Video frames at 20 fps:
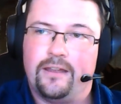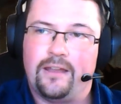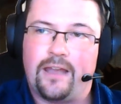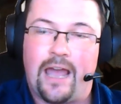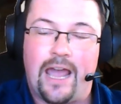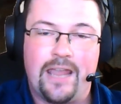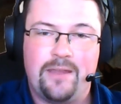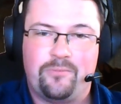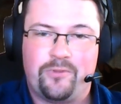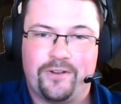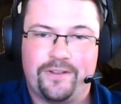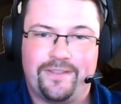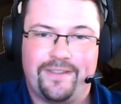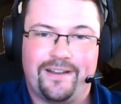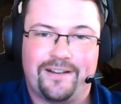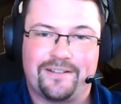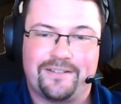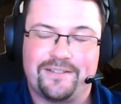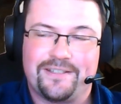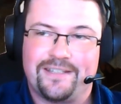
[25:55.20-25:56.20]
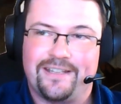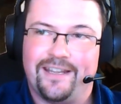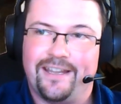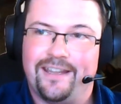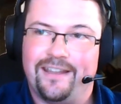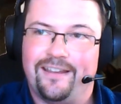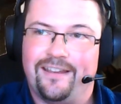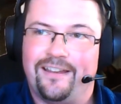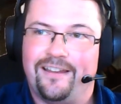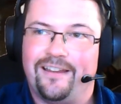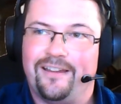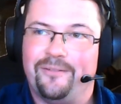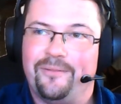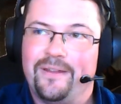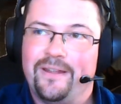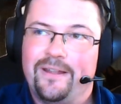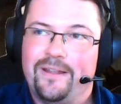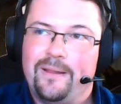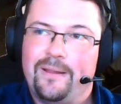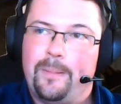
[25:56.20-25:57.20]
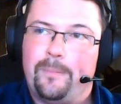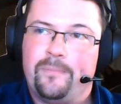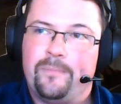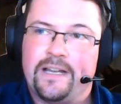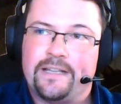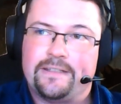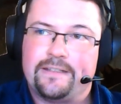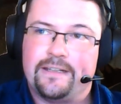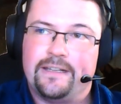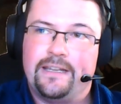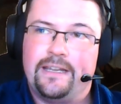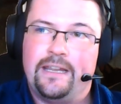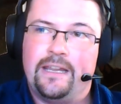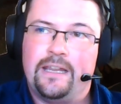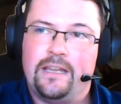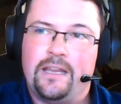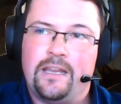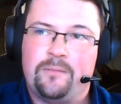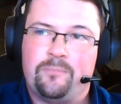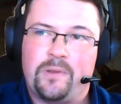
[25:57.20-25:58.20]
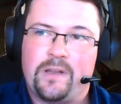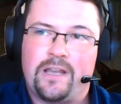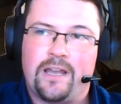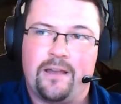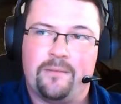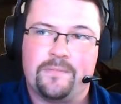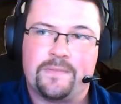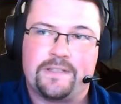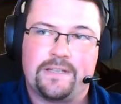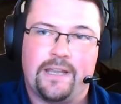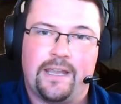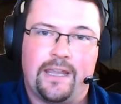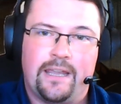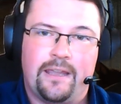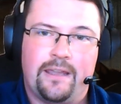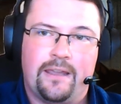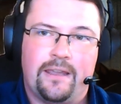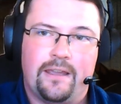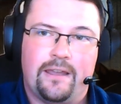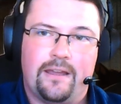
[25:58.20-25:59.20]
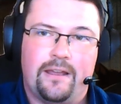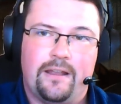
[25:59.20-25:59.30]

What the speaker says: hybrid there to say, but it becomes a